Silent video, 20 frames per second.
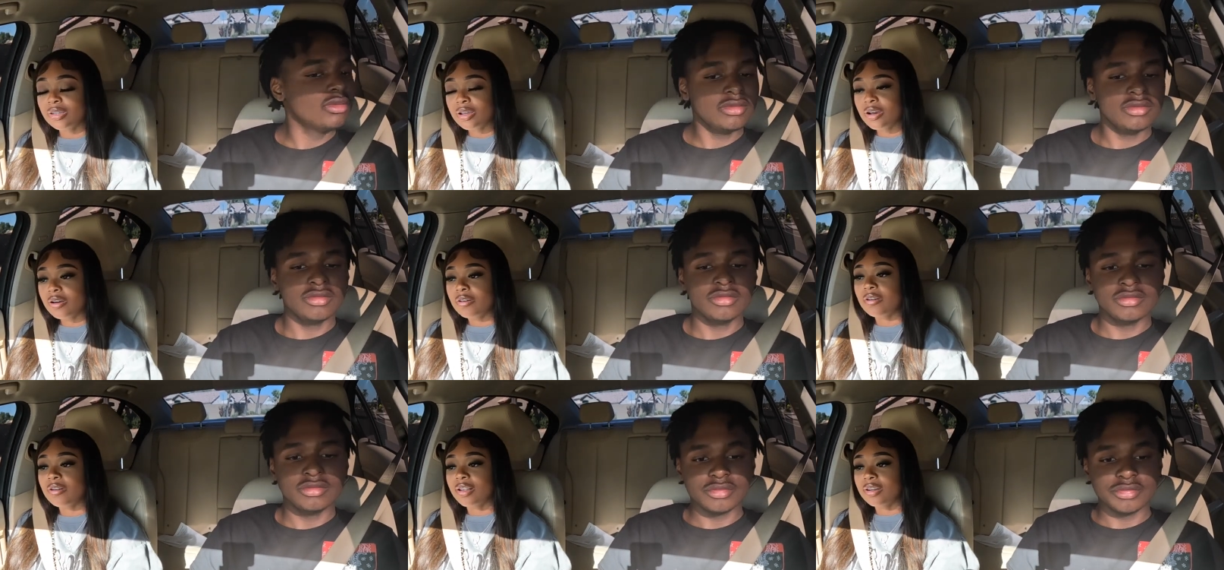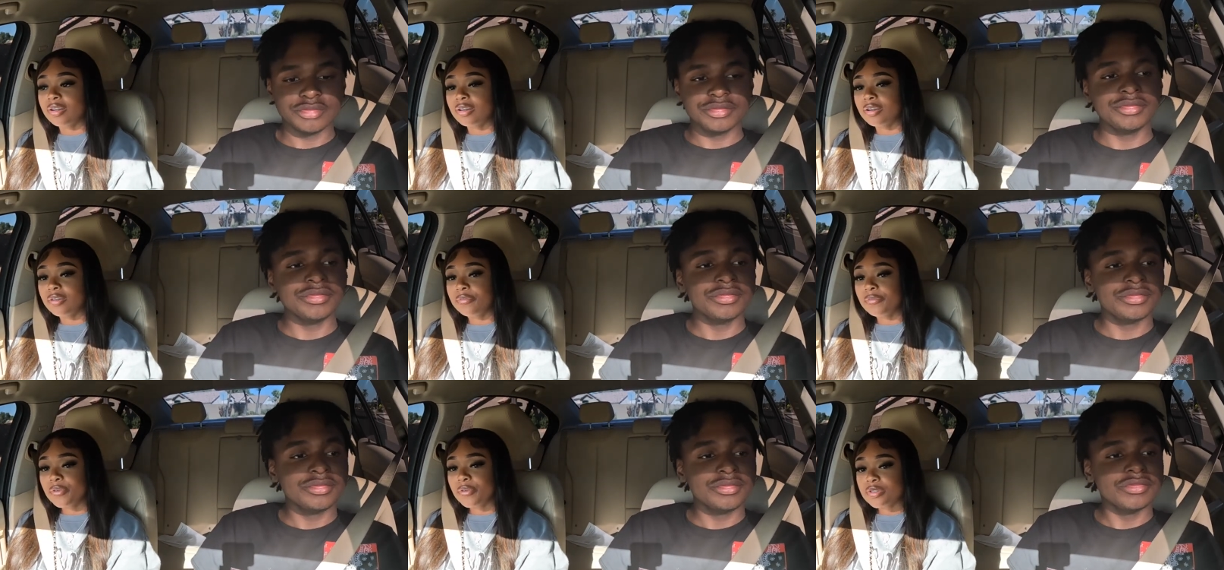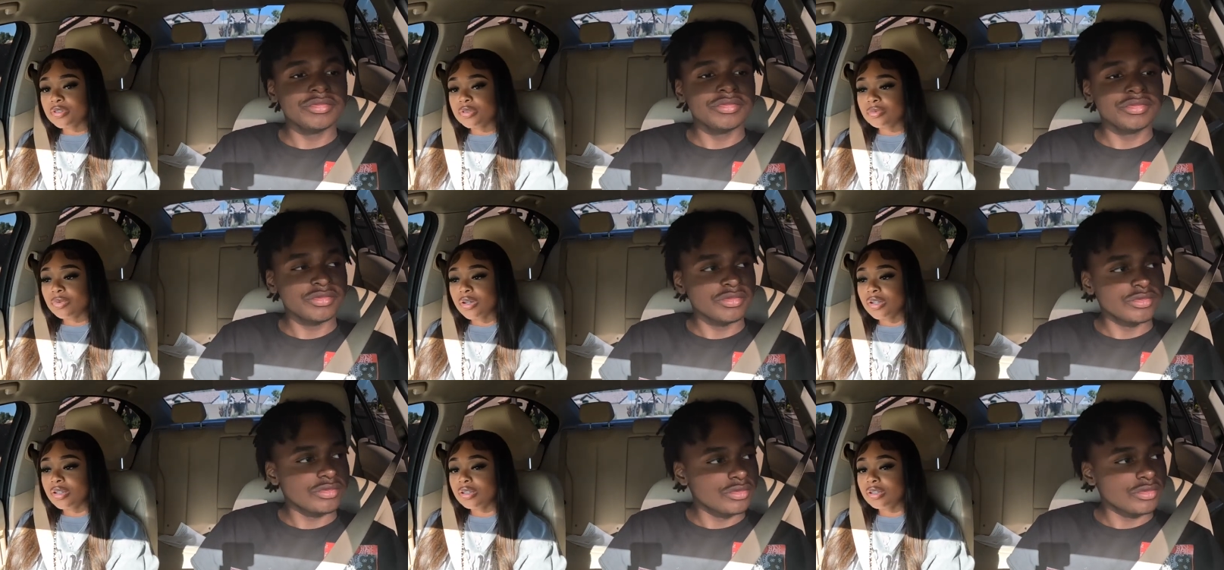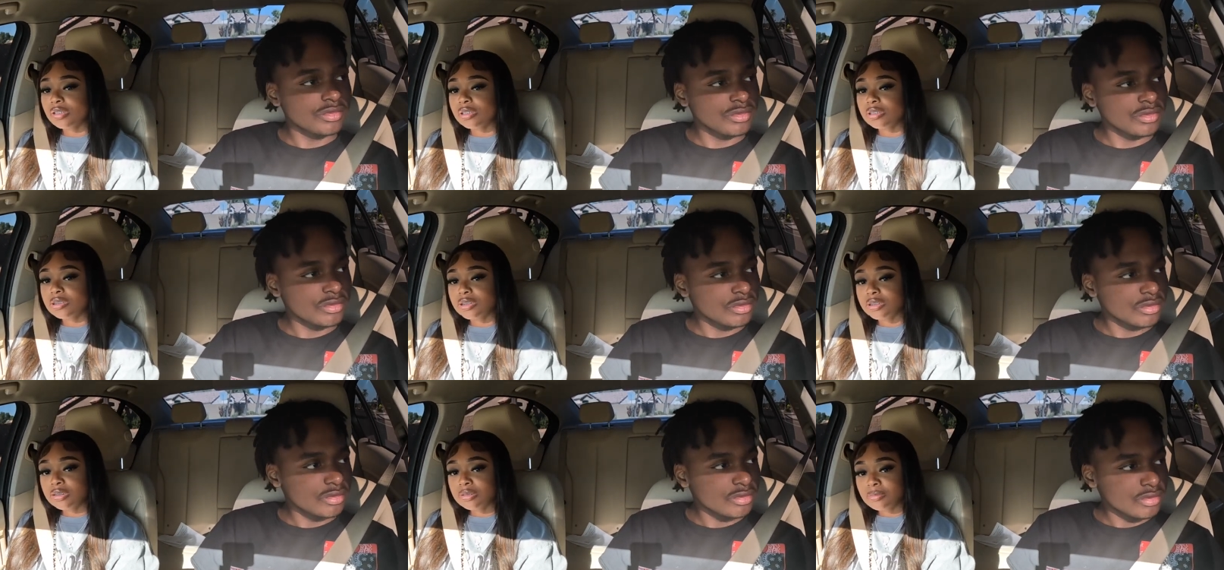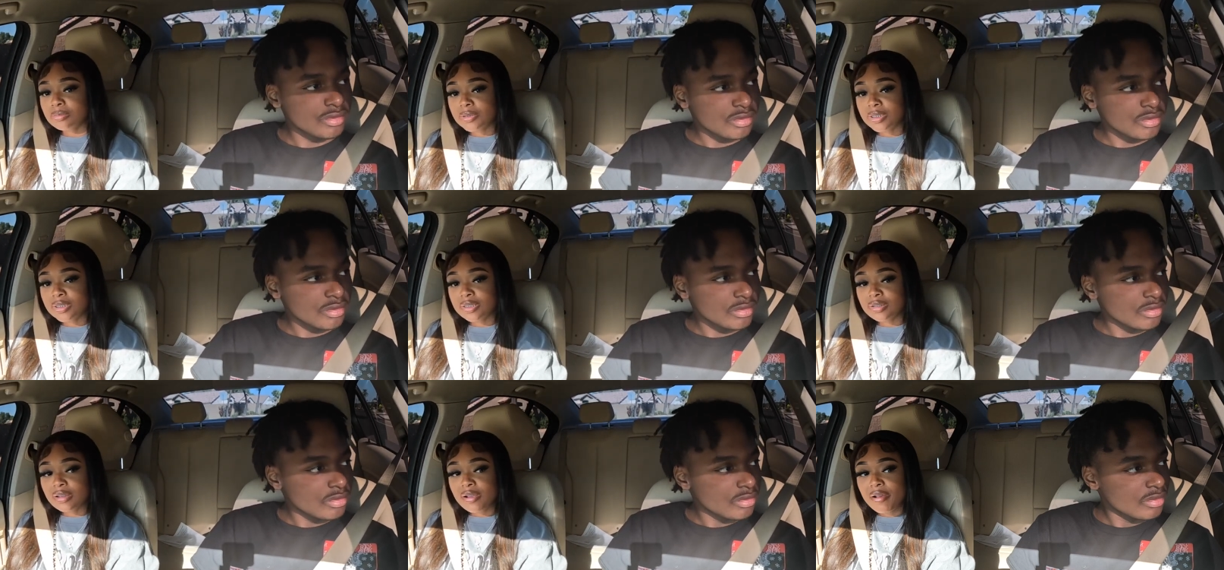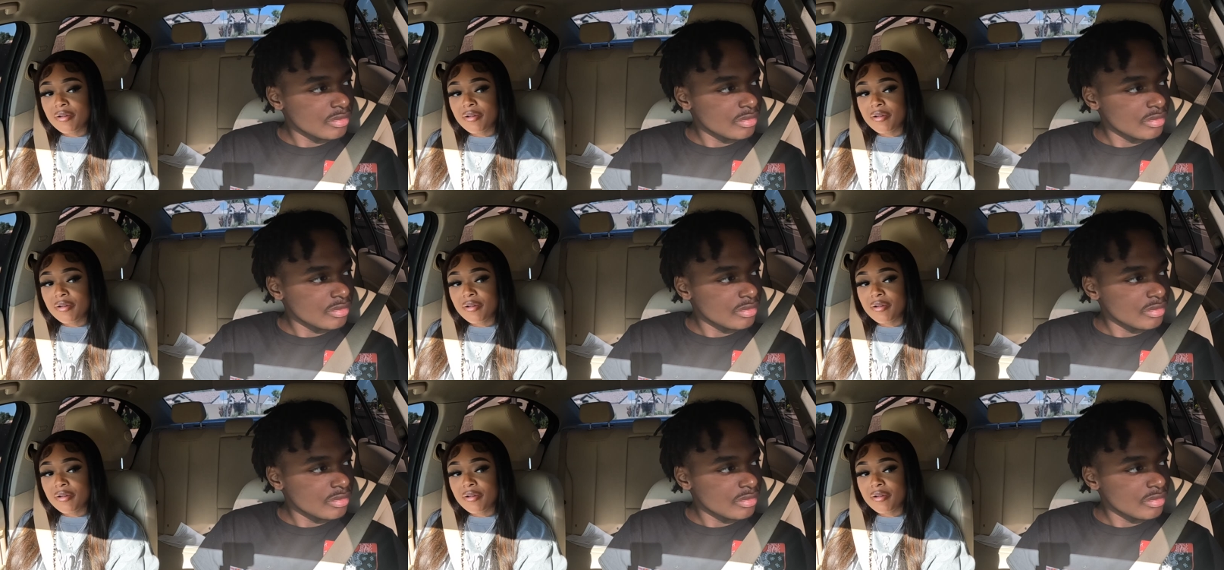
Speaker 1: know how the Air Force work a little bit.